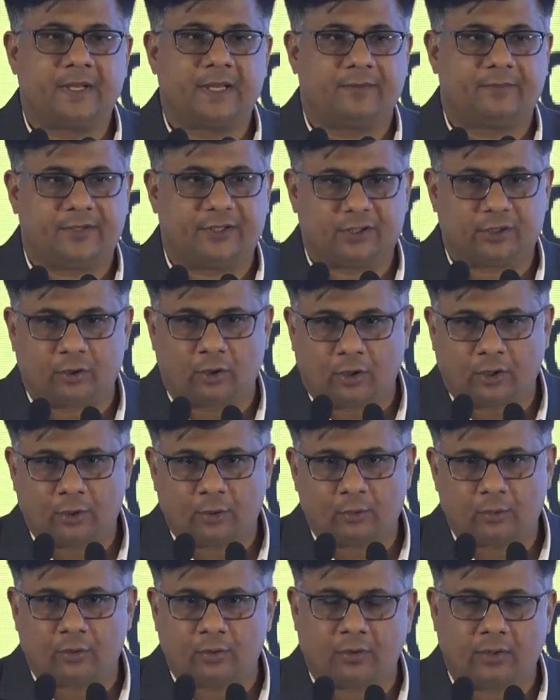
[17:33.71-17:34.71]
with your
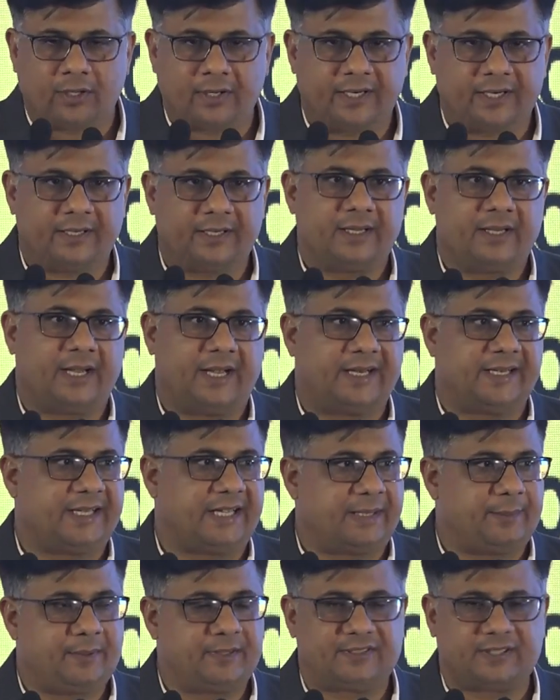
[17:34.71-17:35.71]
logo on it and
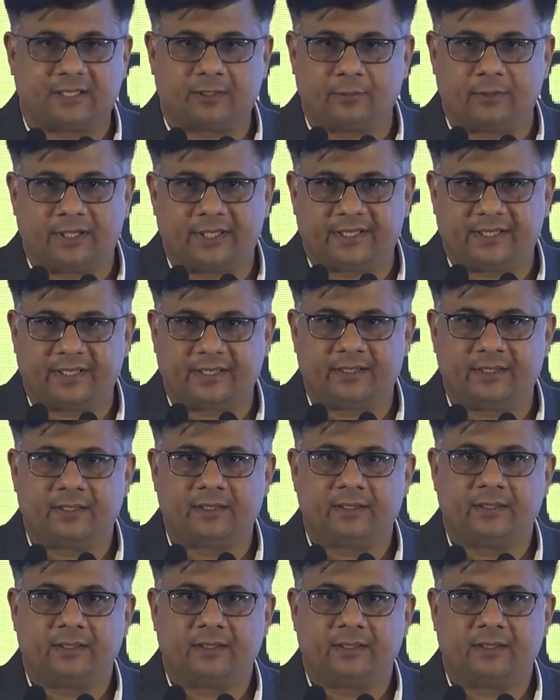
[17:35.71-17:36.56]
can be circulated